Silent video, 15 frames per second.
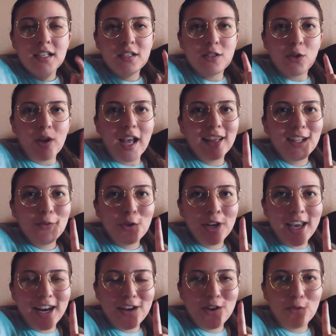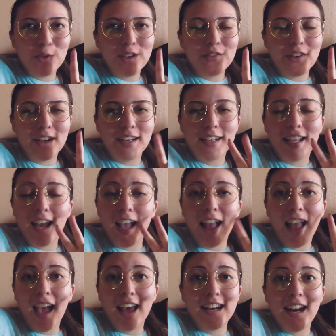So not that we're getting a refund,
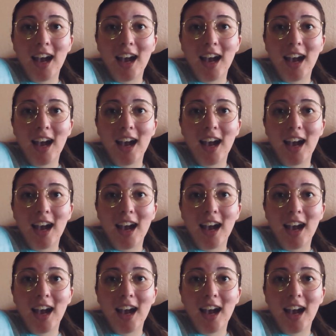and